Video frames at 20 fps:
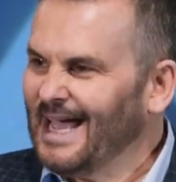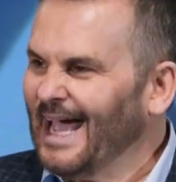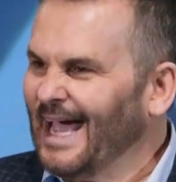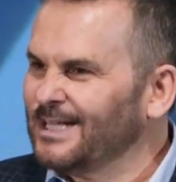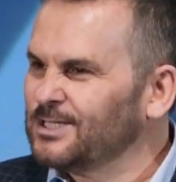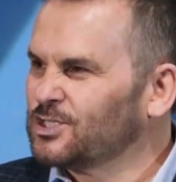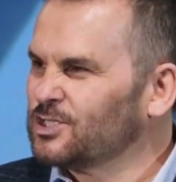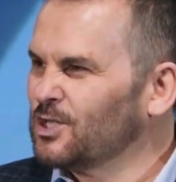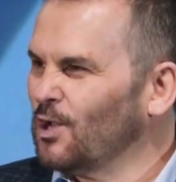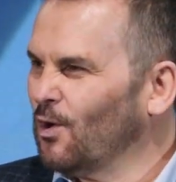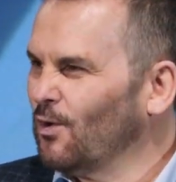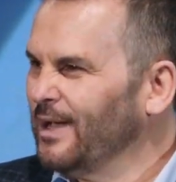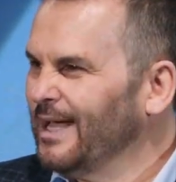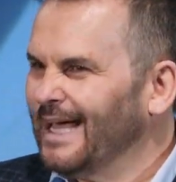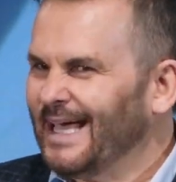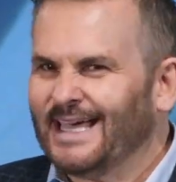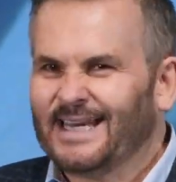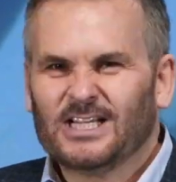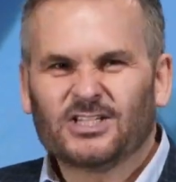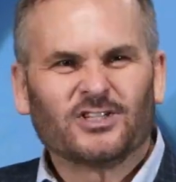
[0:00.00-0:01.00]
And so
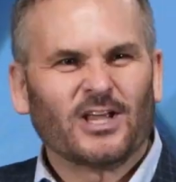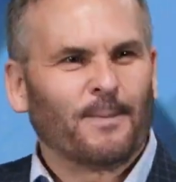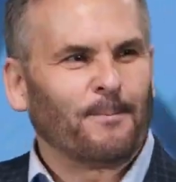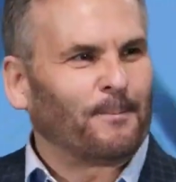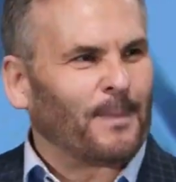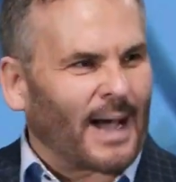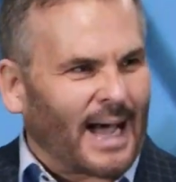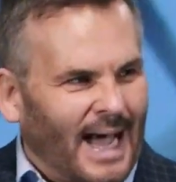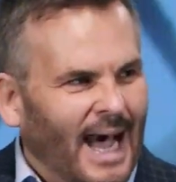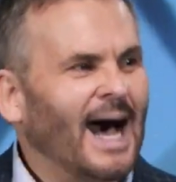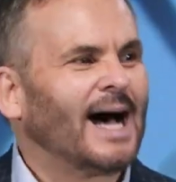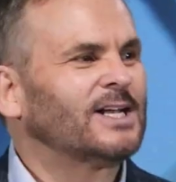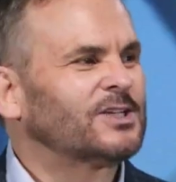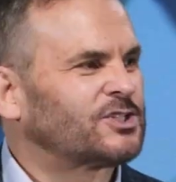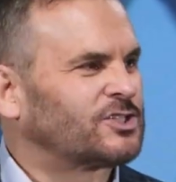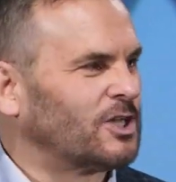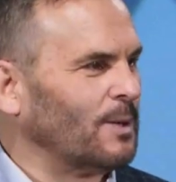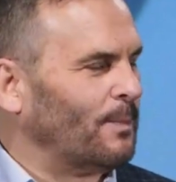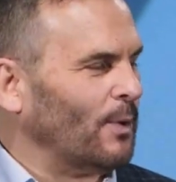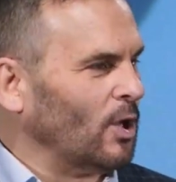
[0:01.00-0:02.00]
it is
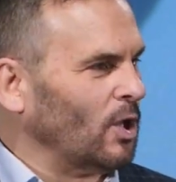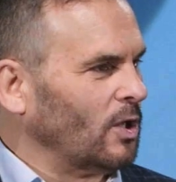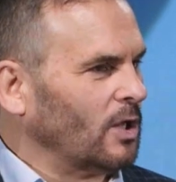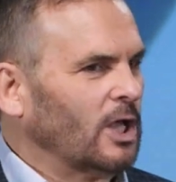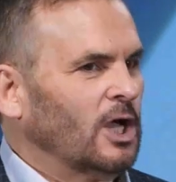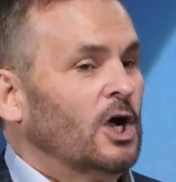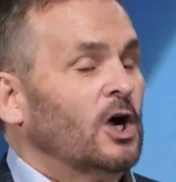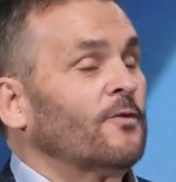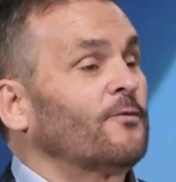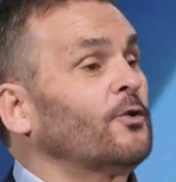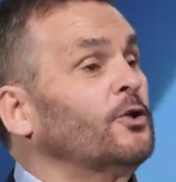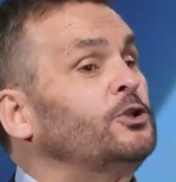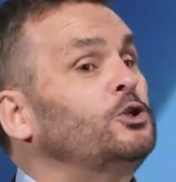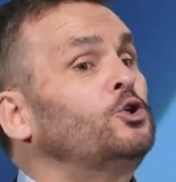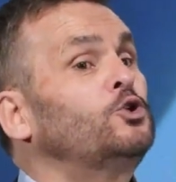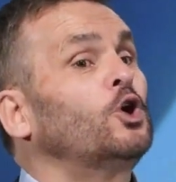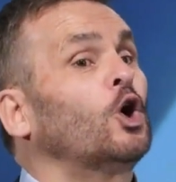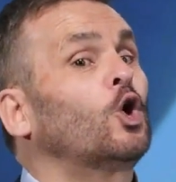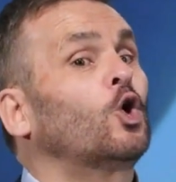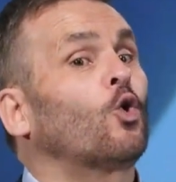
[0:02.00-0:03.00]
impossible for
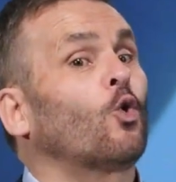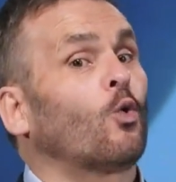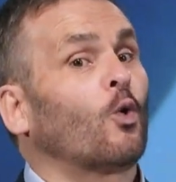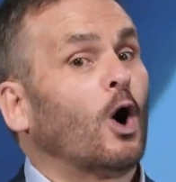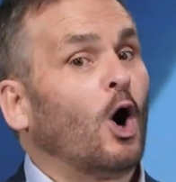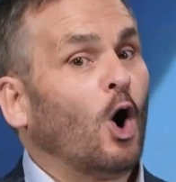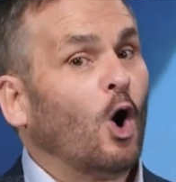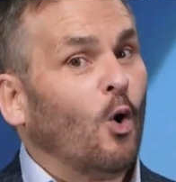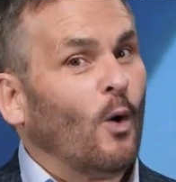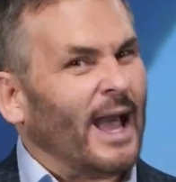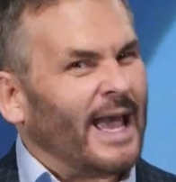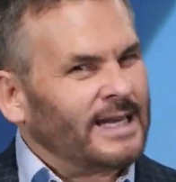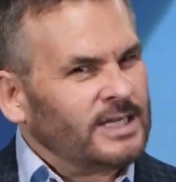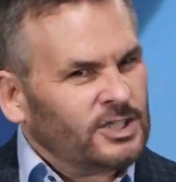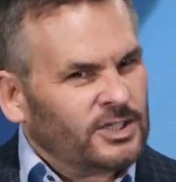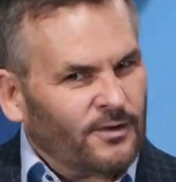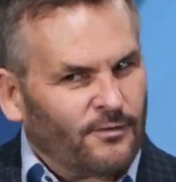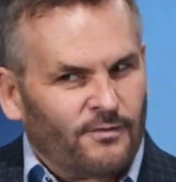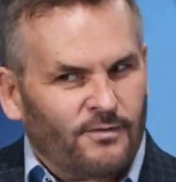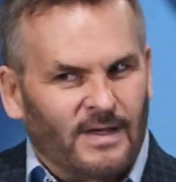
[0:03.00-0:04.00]
you to grow
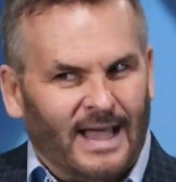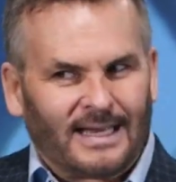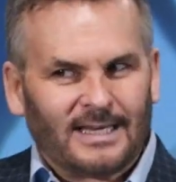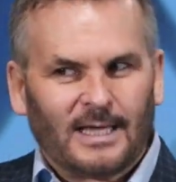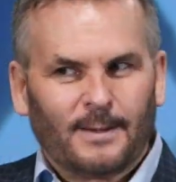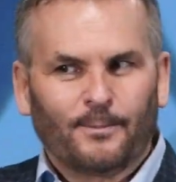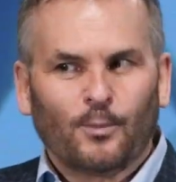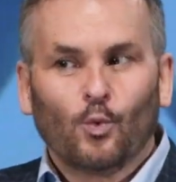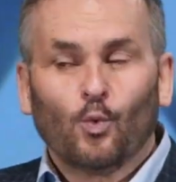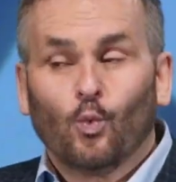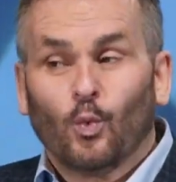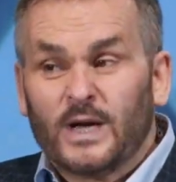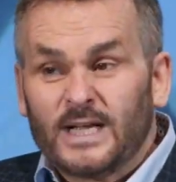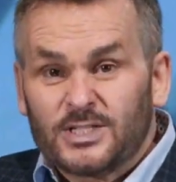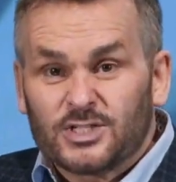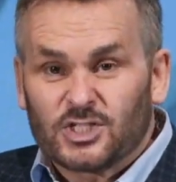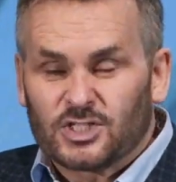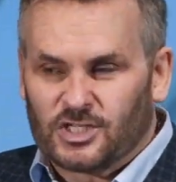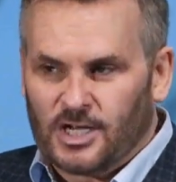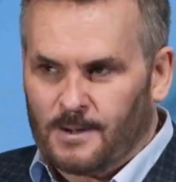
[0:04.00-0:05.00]
and develop
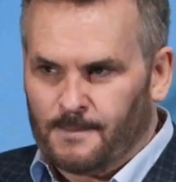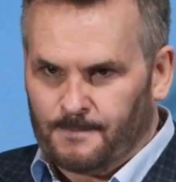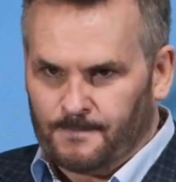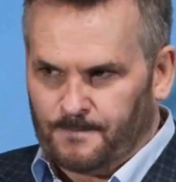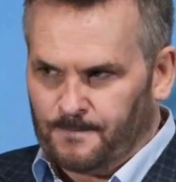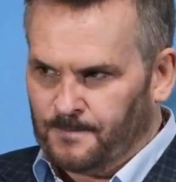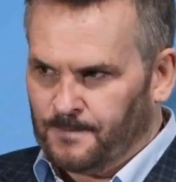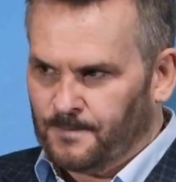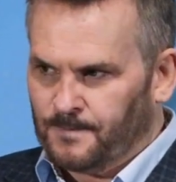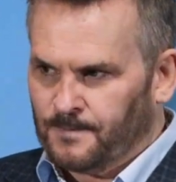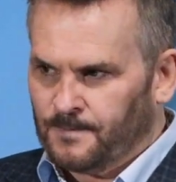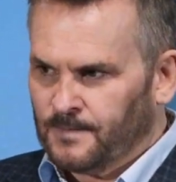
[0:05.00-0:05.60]
wisdom,